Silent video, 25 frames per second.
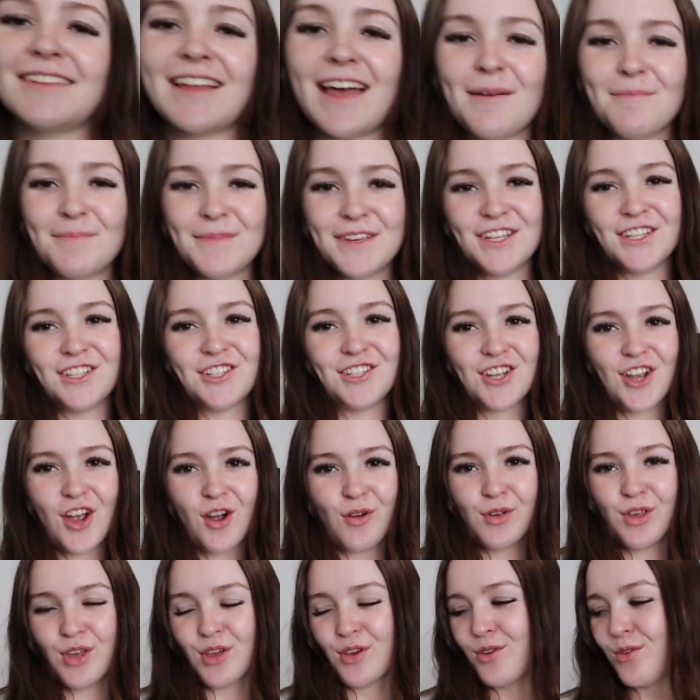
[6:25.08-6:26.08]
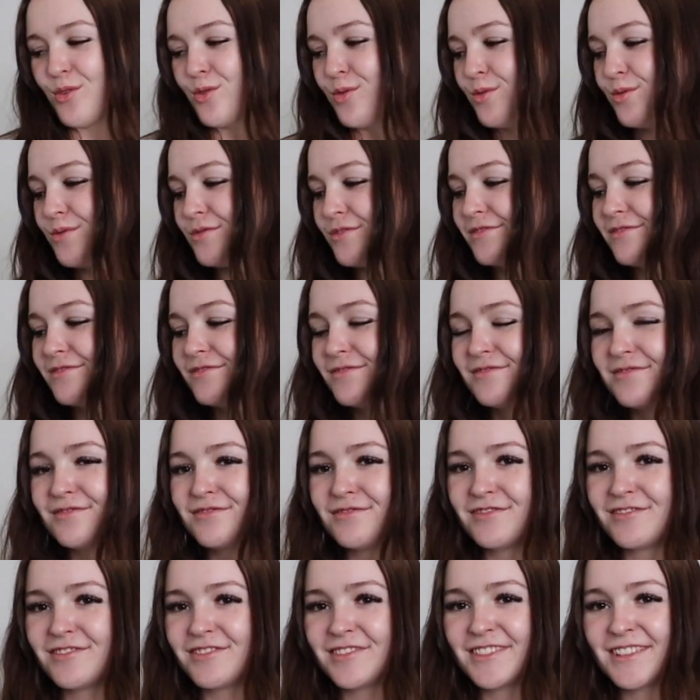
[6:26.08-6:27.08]
Let me show you
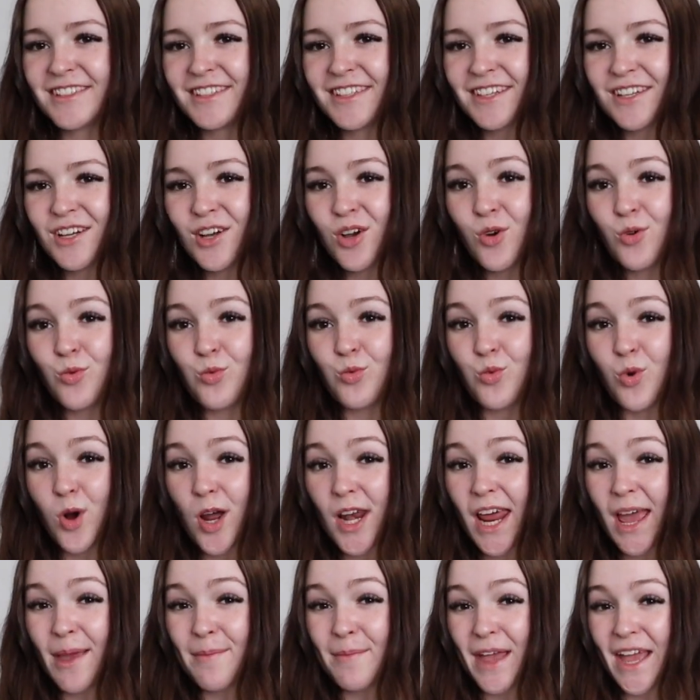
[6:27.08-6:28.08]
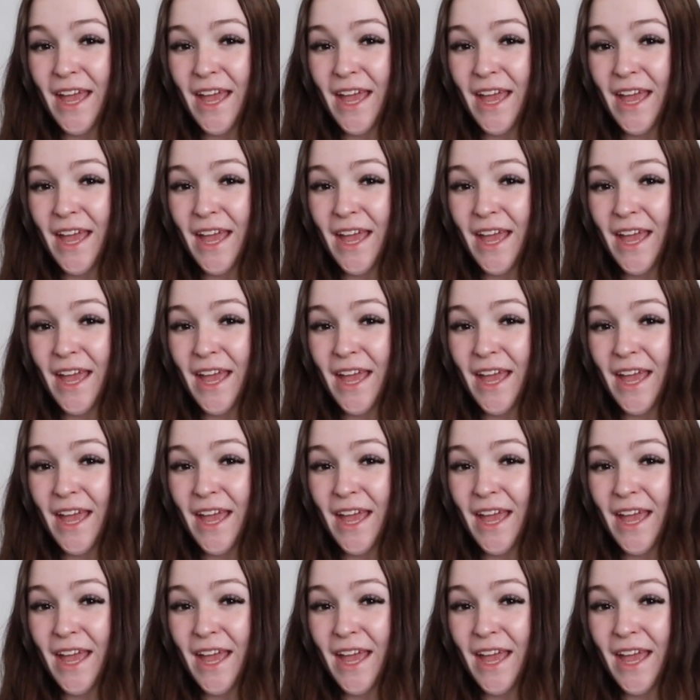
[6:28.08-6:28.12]
what I